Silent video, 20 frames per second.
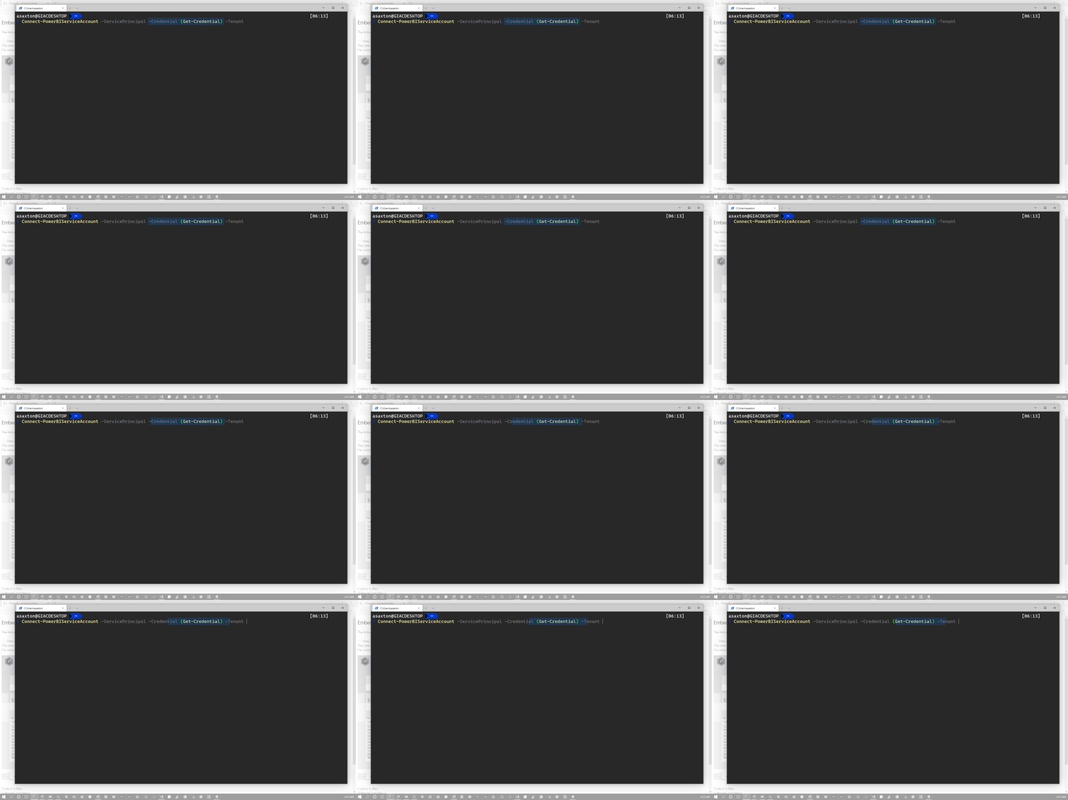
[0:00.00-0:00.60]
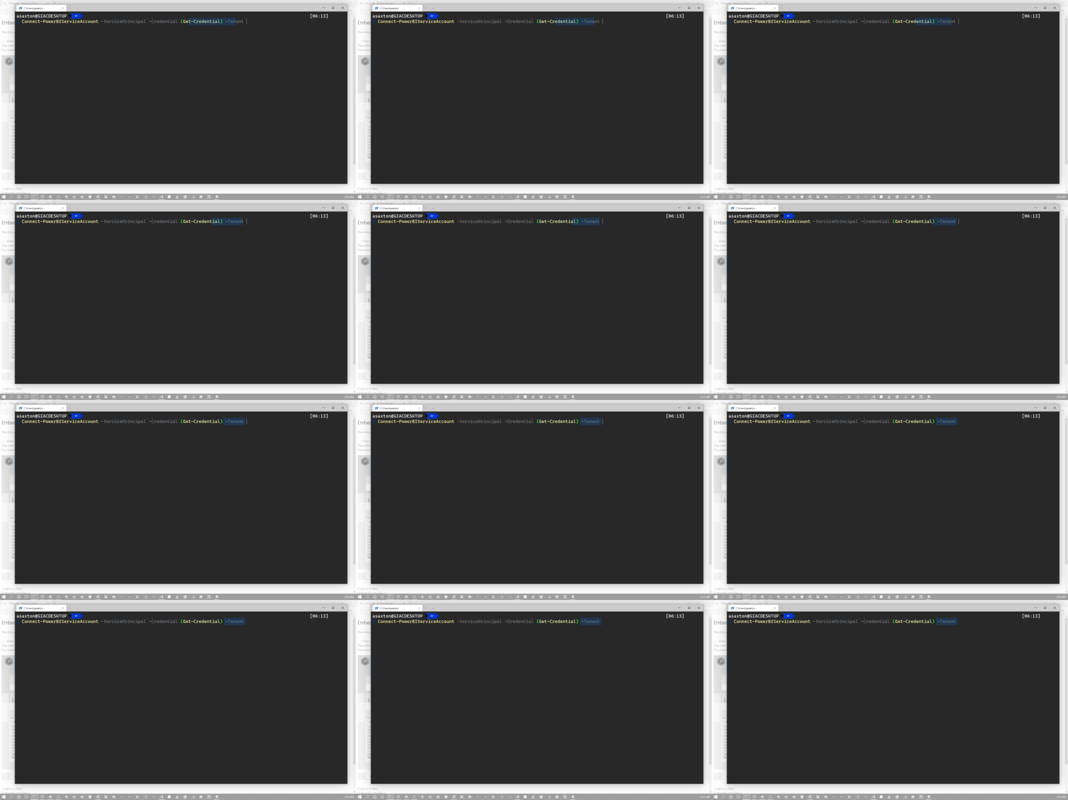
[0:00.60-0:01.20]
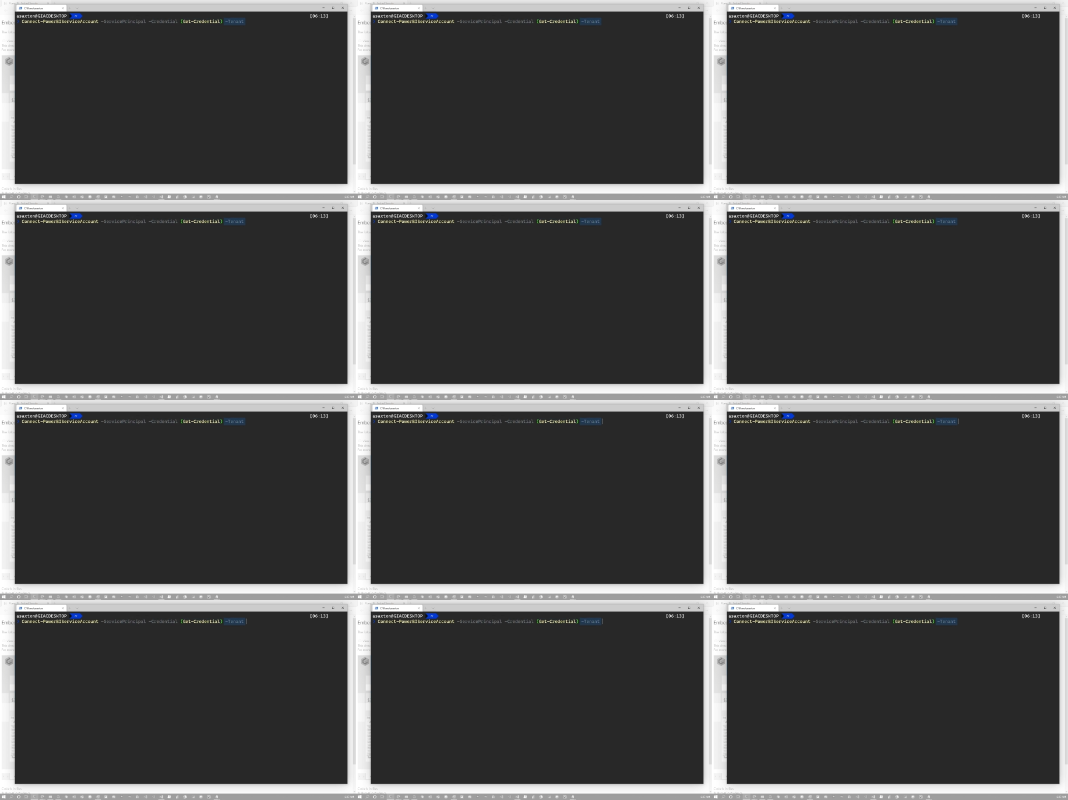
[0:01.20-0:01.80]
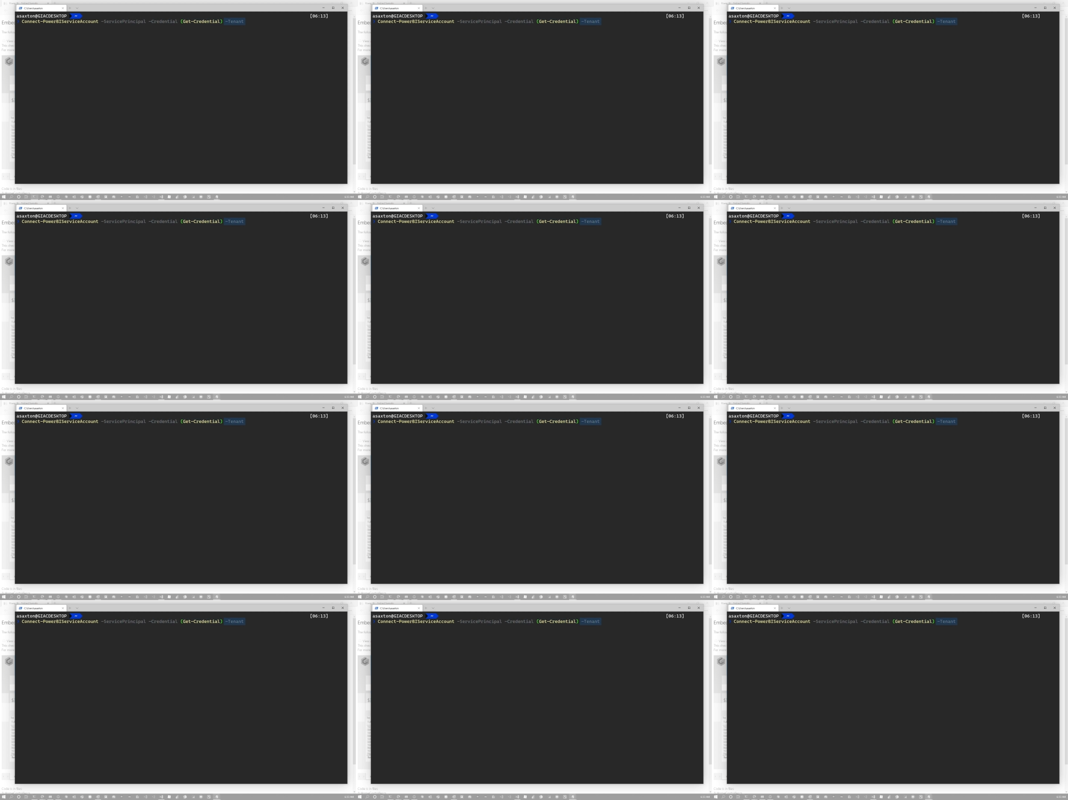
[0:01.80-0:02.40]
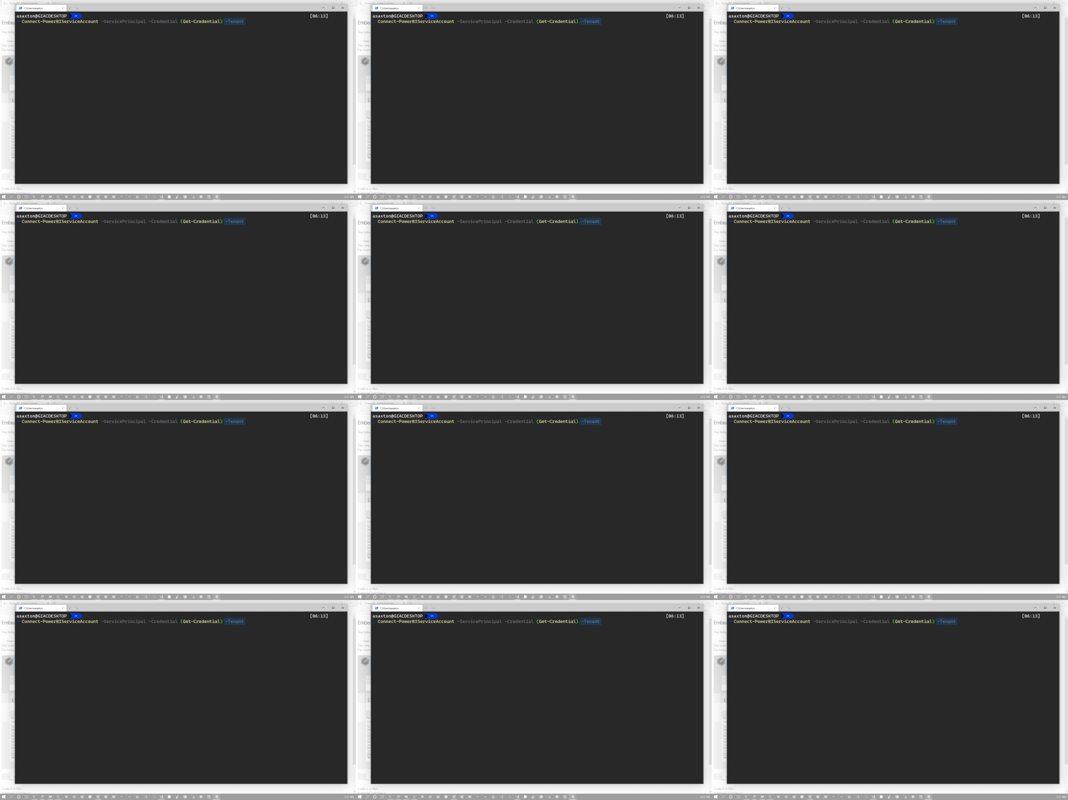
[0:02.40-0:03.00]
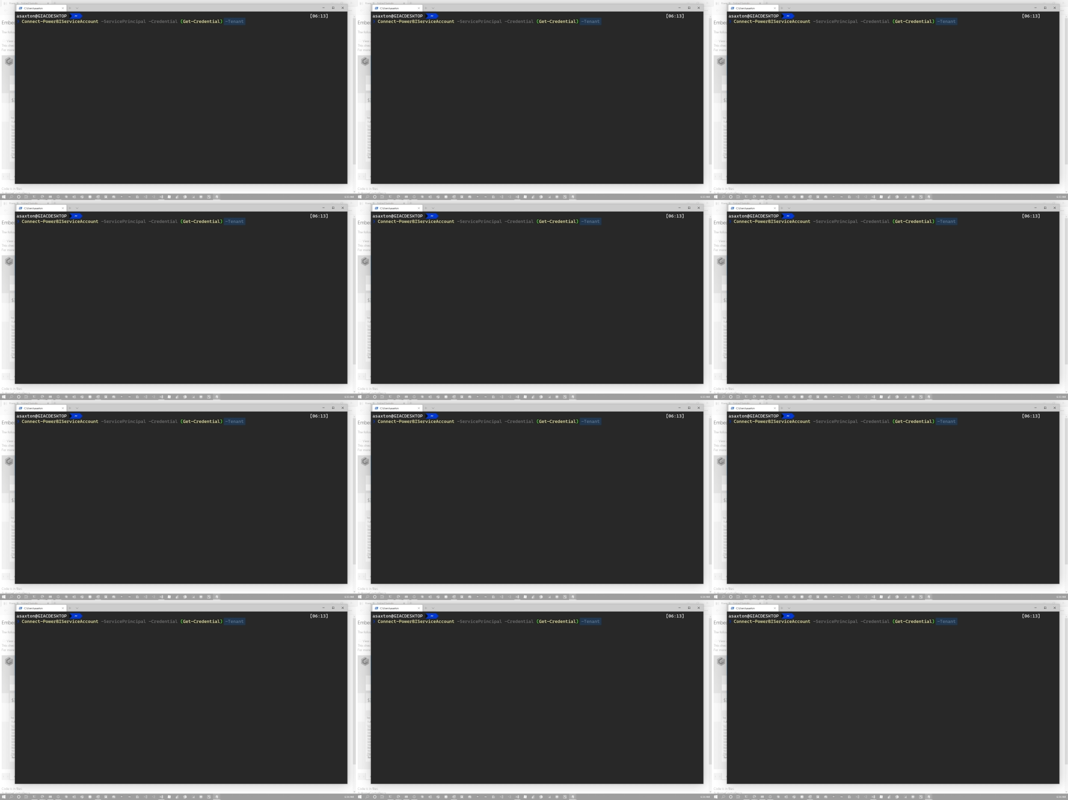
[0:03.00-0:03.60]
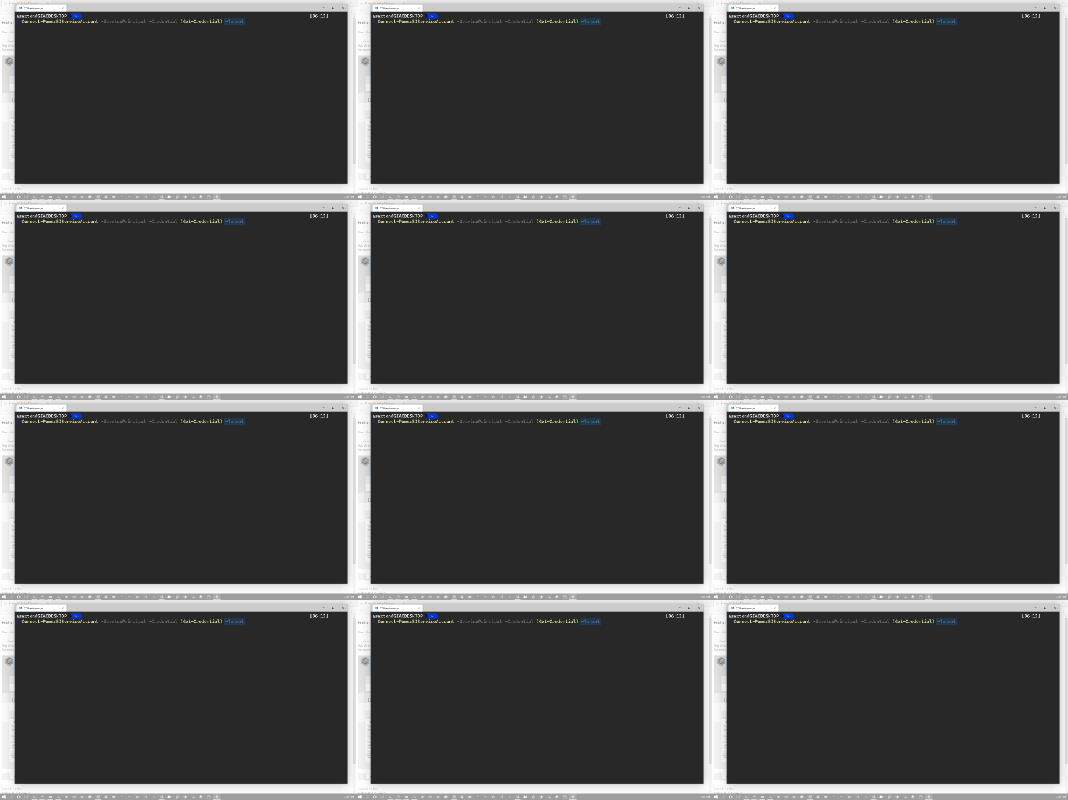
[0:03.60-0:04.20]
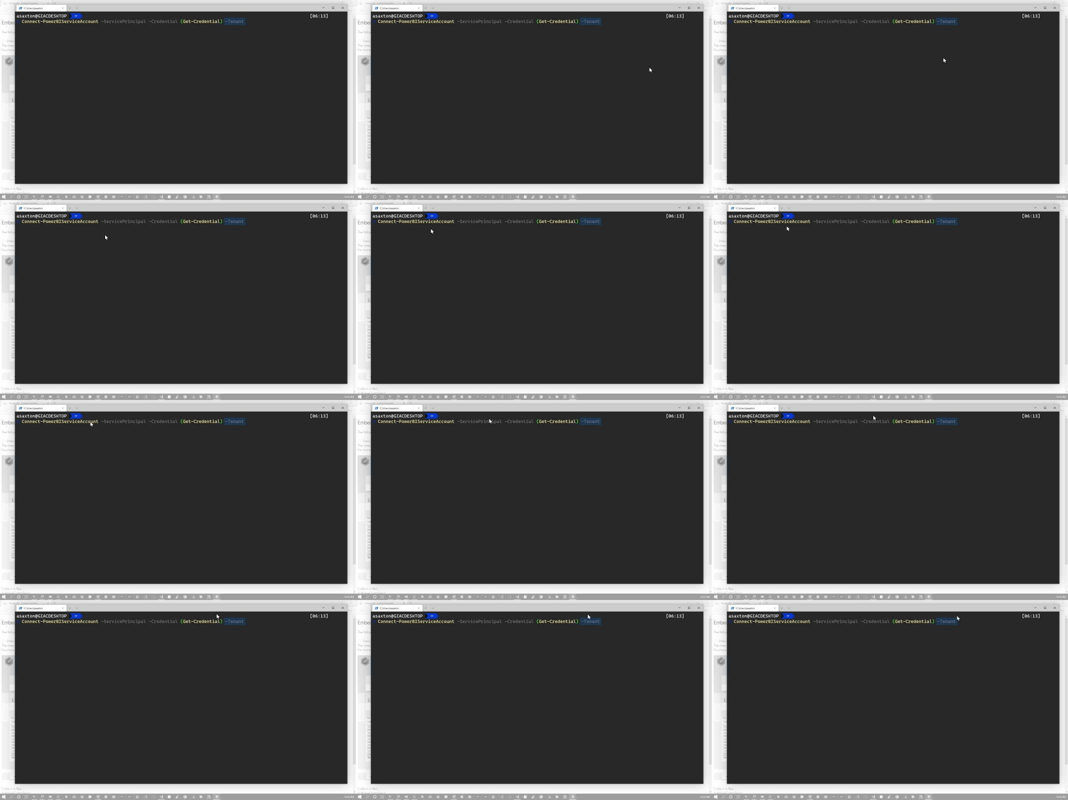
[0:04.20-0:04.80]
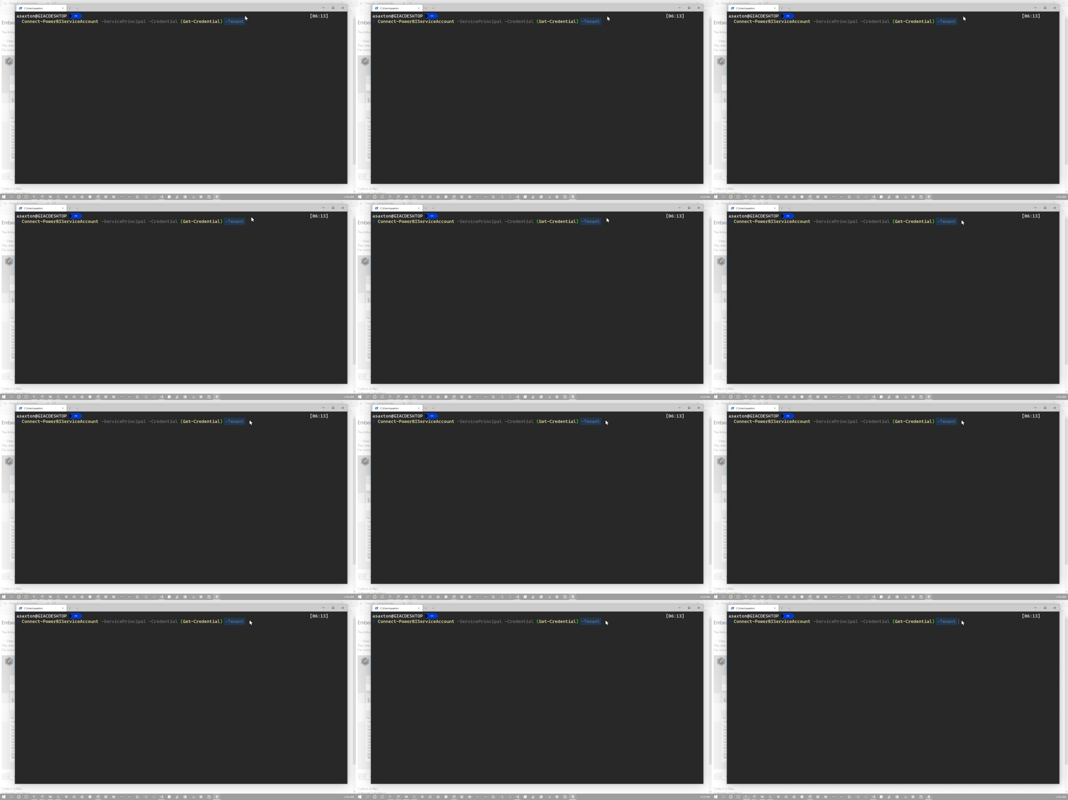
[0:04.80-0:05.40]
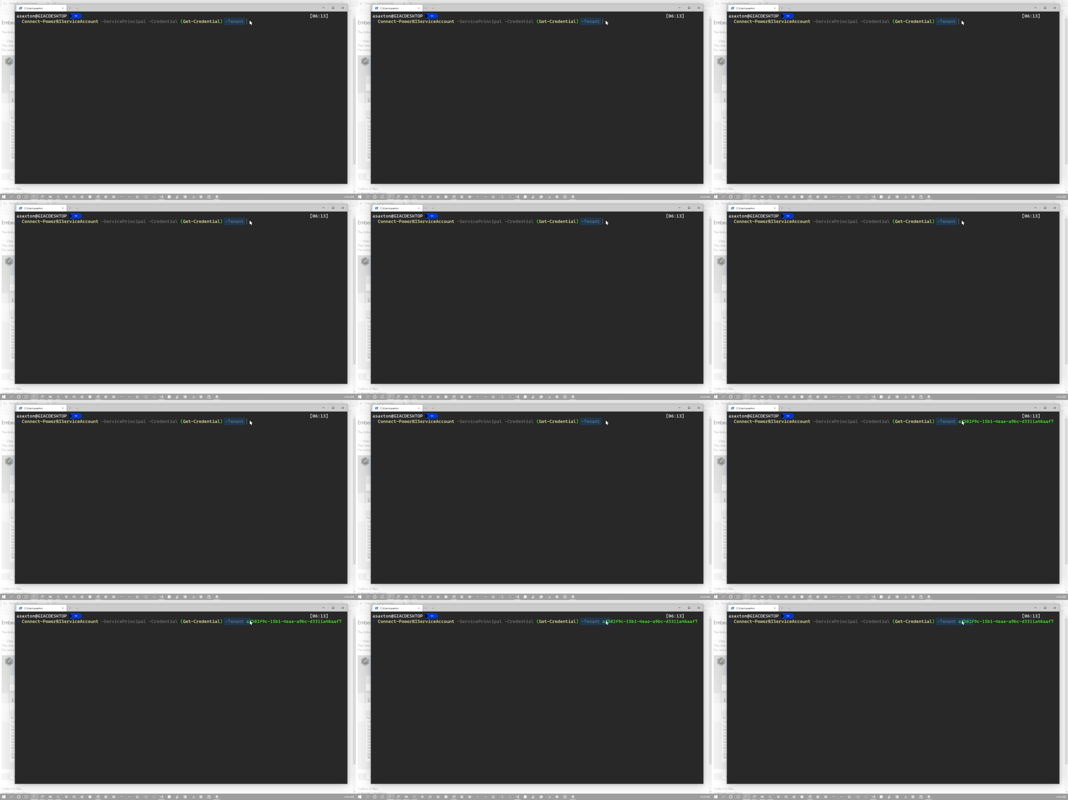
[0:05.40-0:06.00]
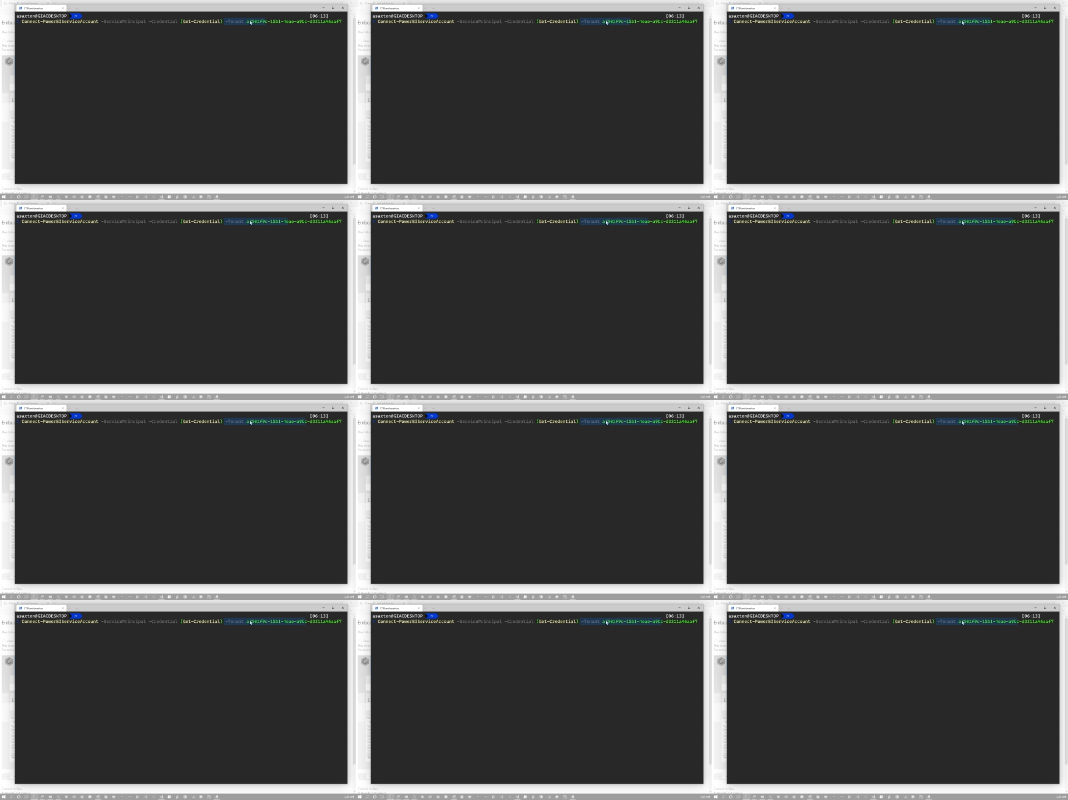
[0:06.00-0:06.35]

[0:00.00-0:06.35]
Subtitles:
Nobody's mouth can be seen.